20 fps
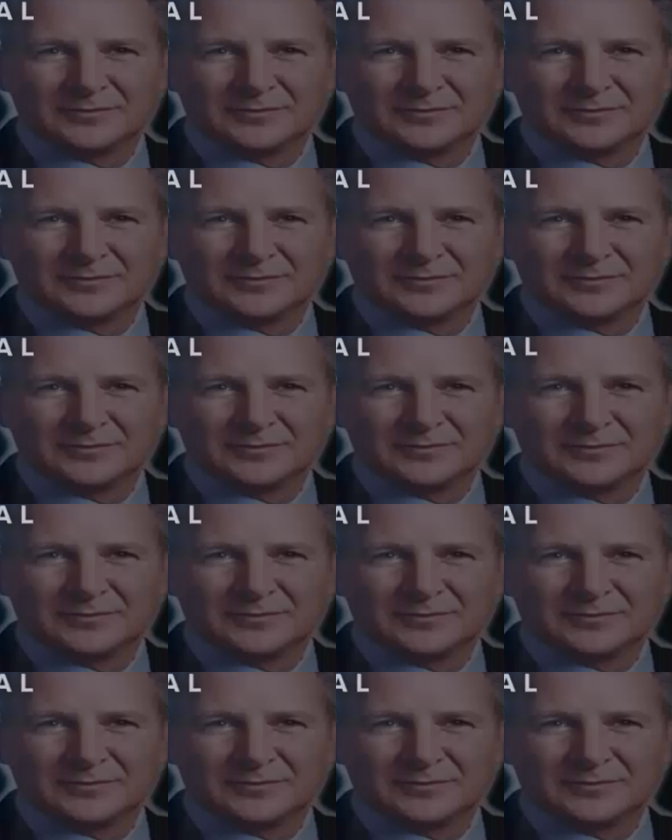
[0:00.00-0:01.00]

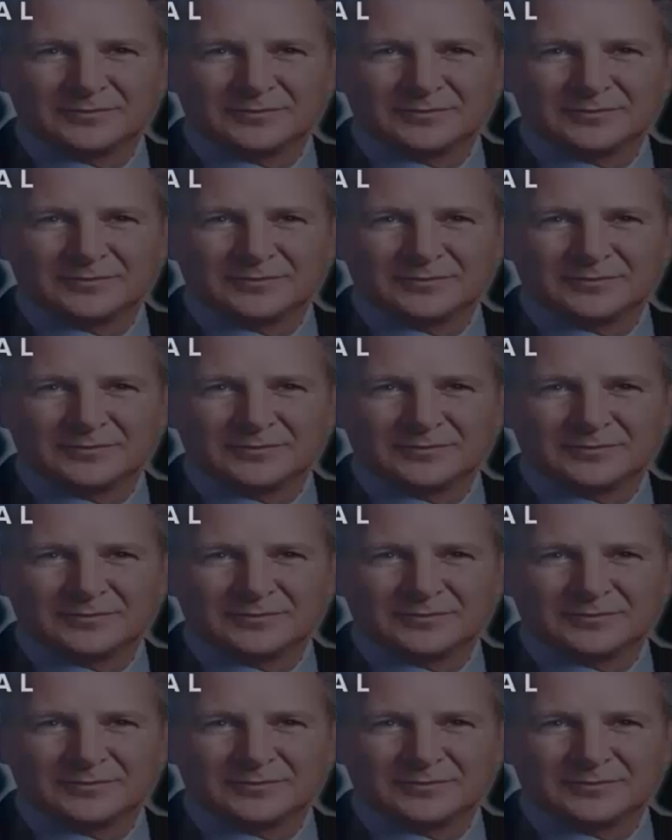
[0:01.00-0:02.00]

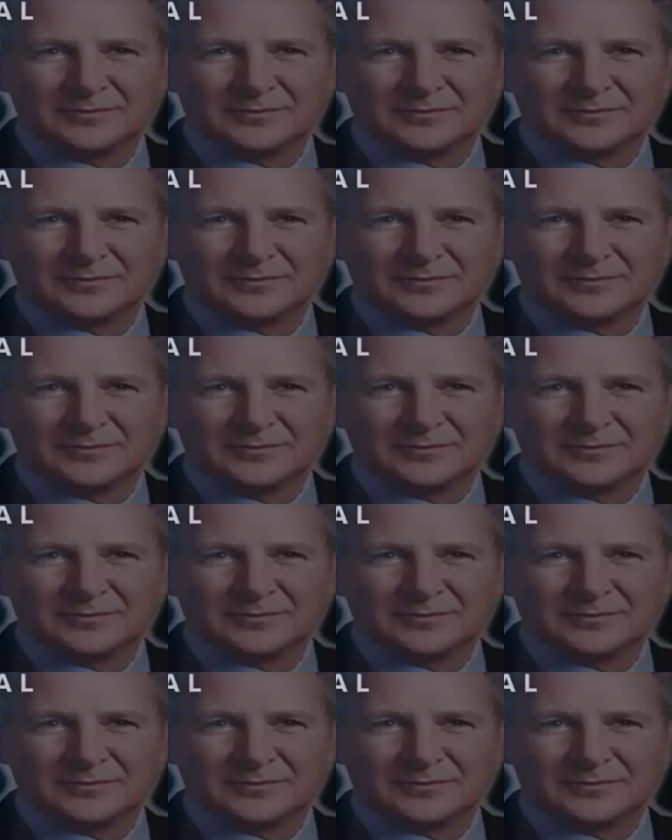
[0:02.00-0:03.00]

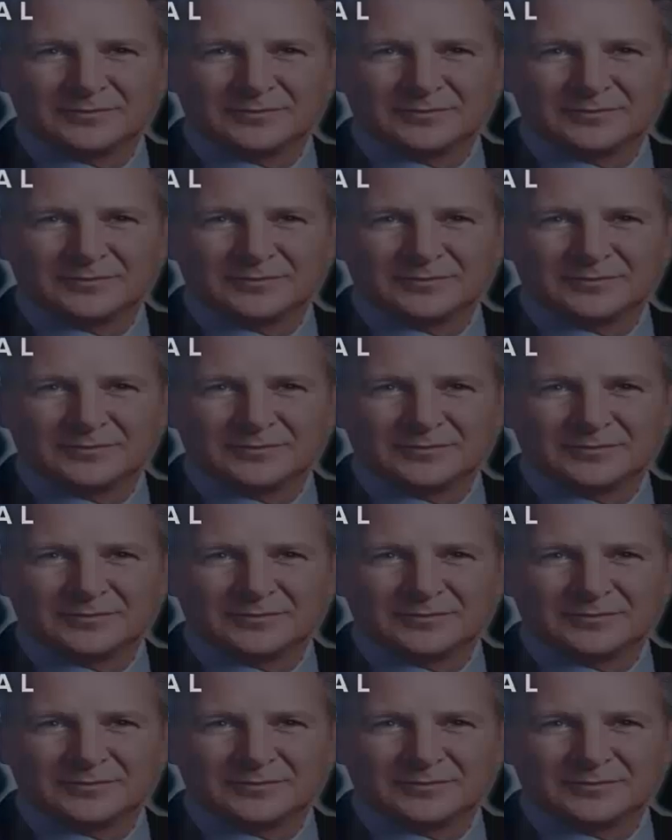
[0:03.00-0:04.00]

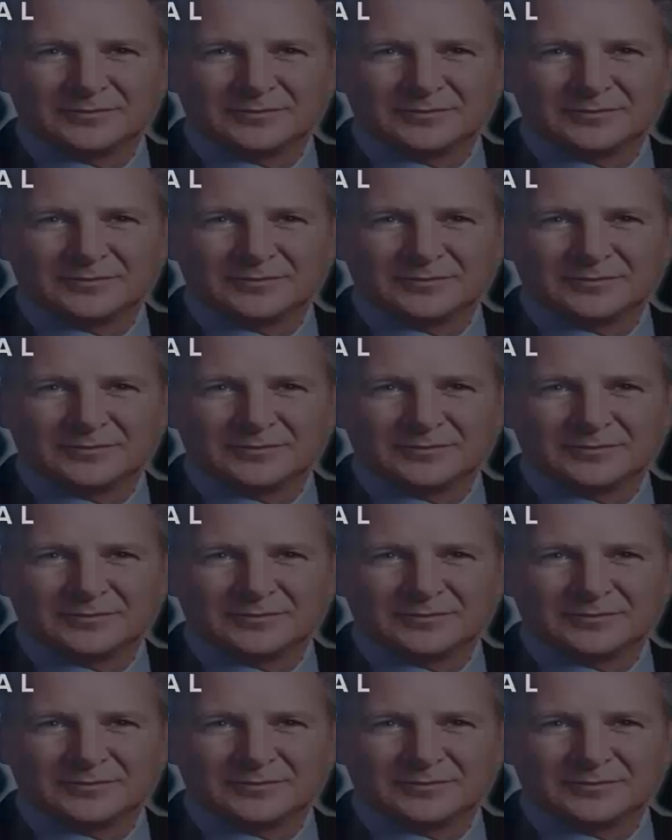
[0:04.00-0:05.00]

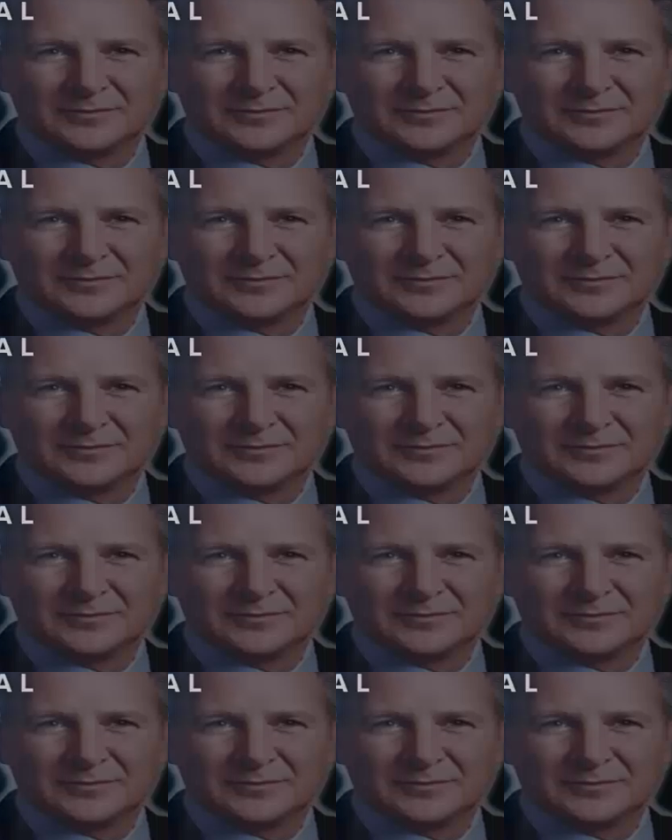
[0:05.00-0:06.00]

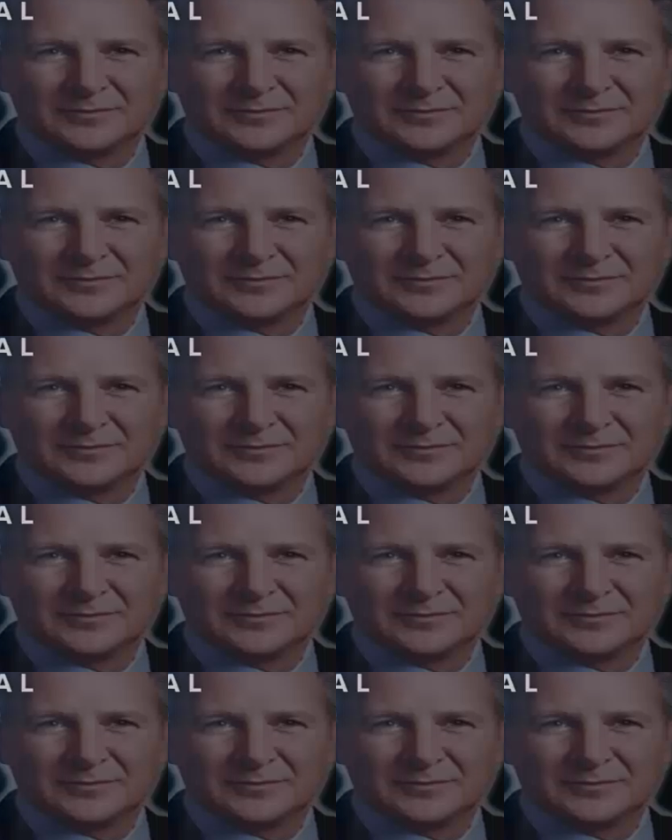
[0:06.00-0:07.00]

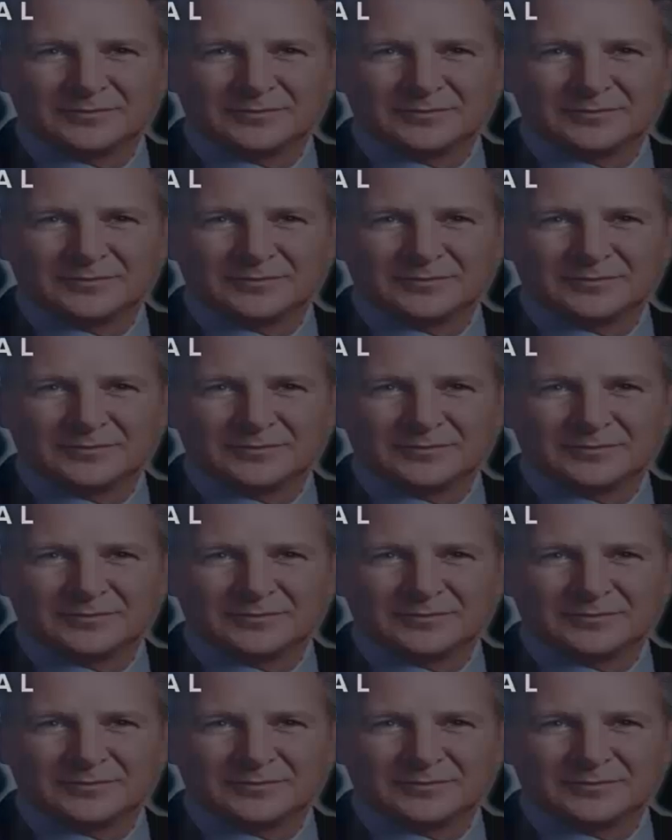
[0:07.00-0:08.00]
This is a still picture; no speech is visible.